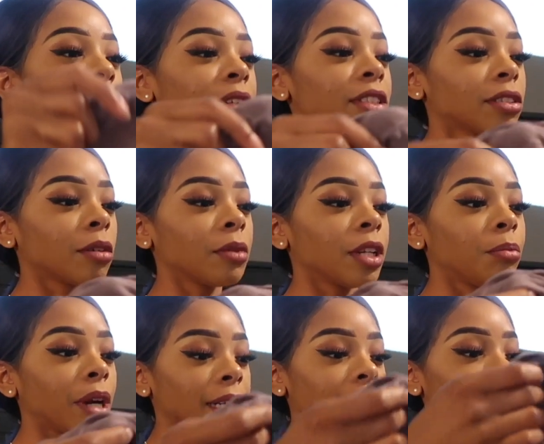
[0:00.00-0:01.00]
bought so many
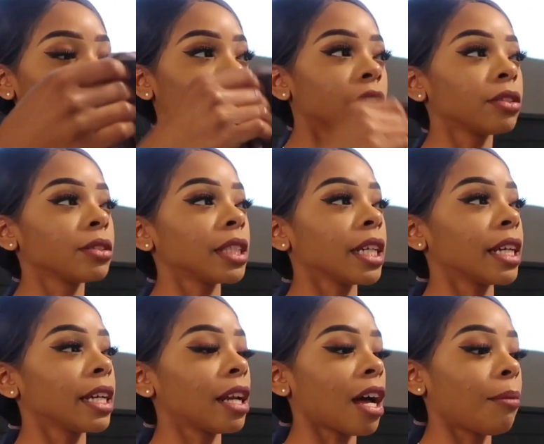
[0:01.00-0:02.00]
pregnancy clothes,
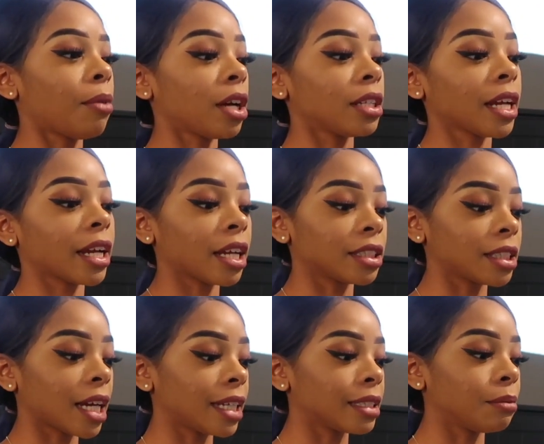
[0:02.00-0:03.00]
and I bought like a
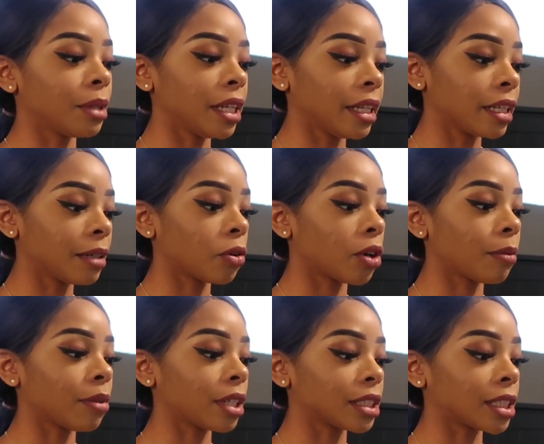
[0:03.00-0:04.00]
size medium, or I
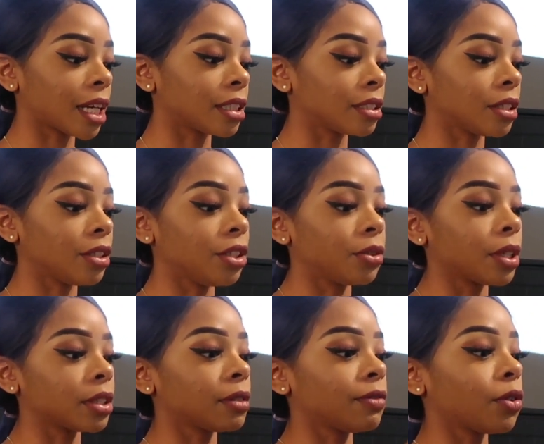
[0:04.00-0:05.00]
bought a size
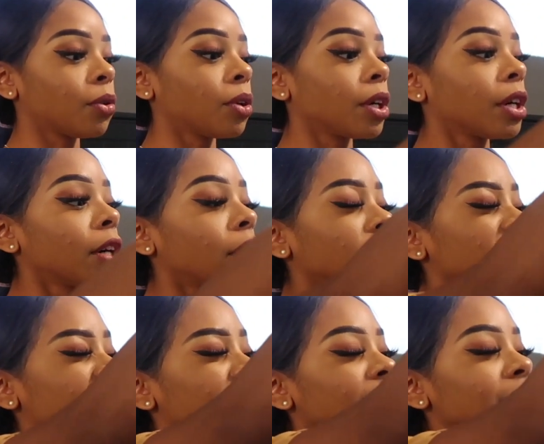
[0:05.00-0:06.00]
US 4 or
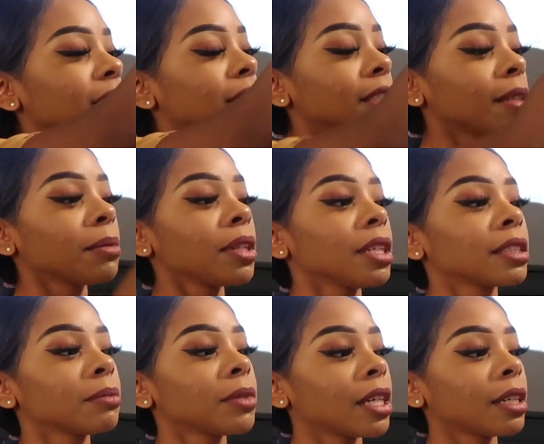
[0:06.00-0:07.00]
6 and something
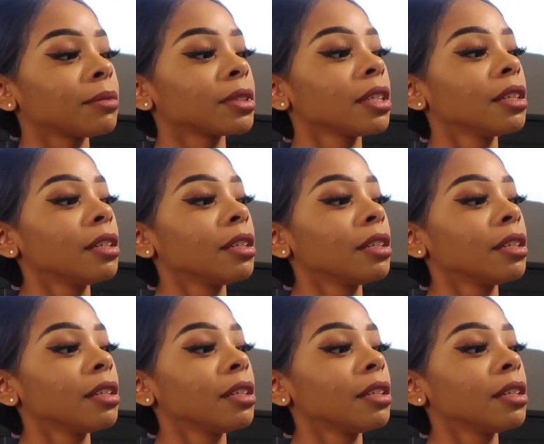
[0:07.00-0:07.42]
sometimes.